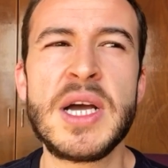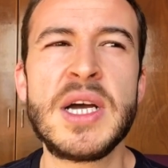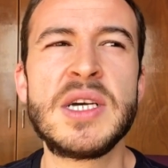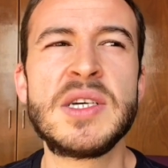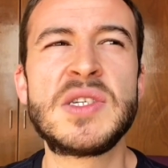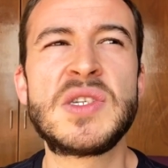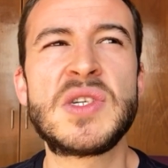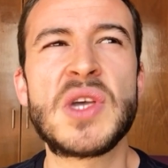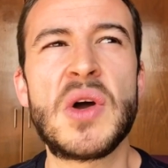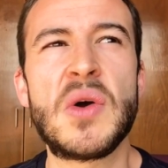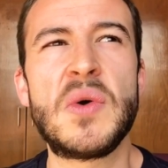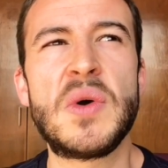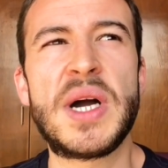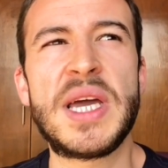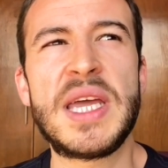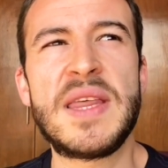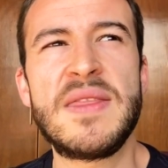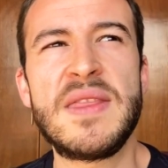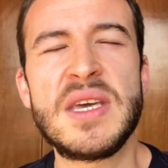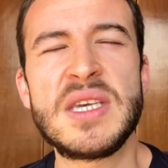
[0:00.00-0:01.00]
So
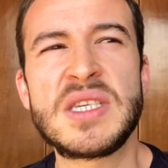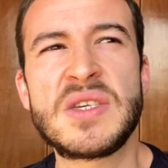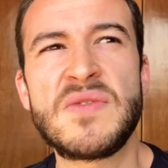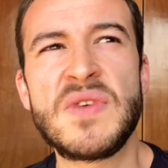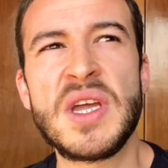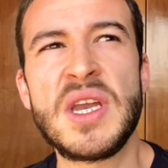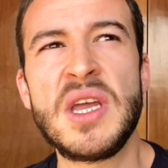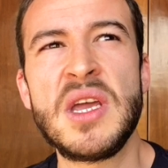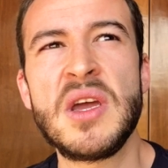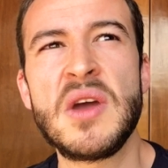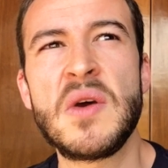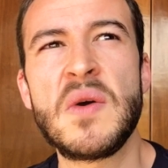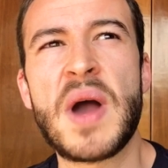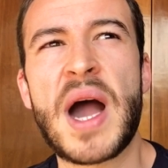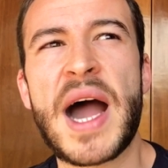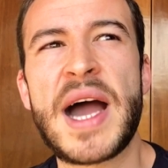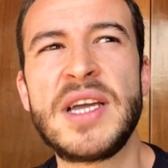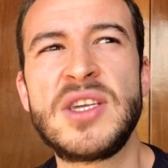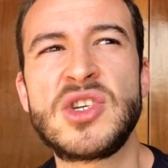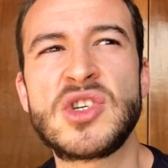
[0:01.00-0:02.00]
in this video,
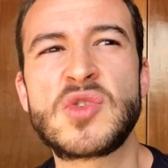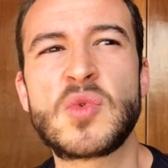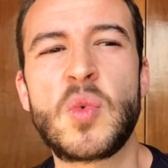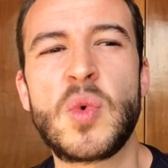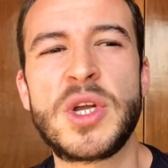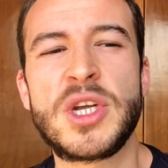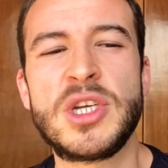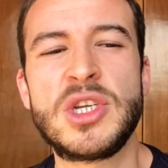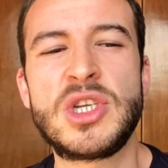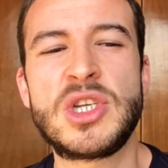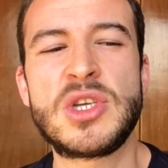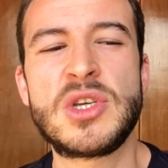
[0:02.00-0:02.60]
I just wanted